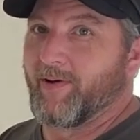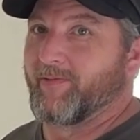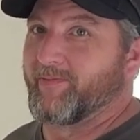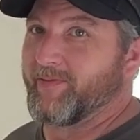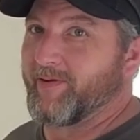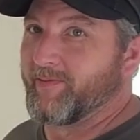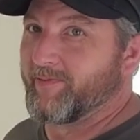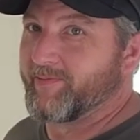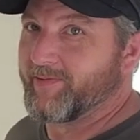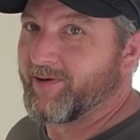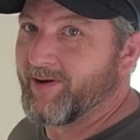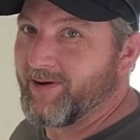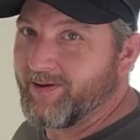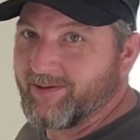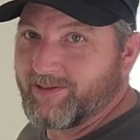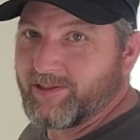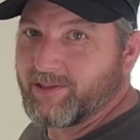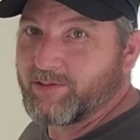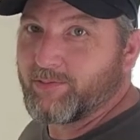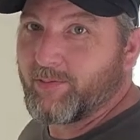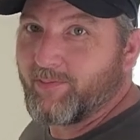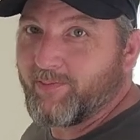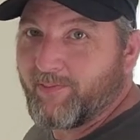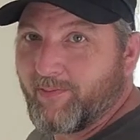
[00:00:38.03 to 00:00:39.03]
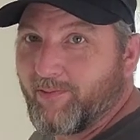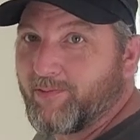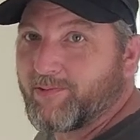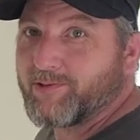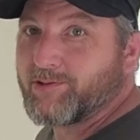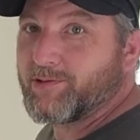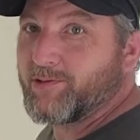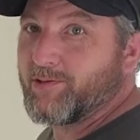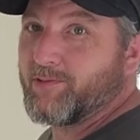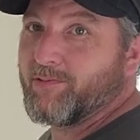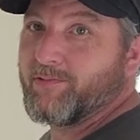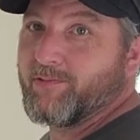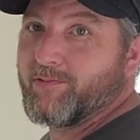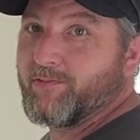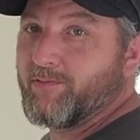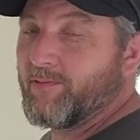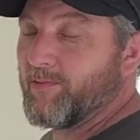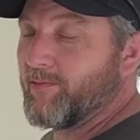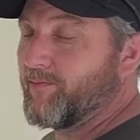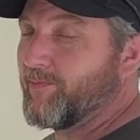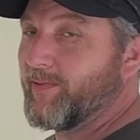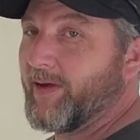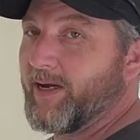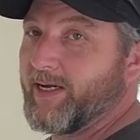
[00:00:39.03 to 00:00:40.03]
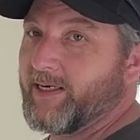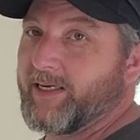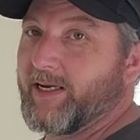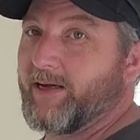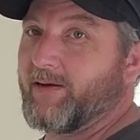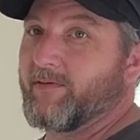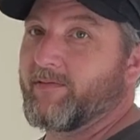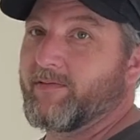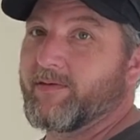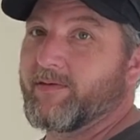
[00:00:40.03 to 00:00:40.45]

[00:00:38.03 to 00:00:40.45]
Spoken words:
I've never done this before, so we'll find out.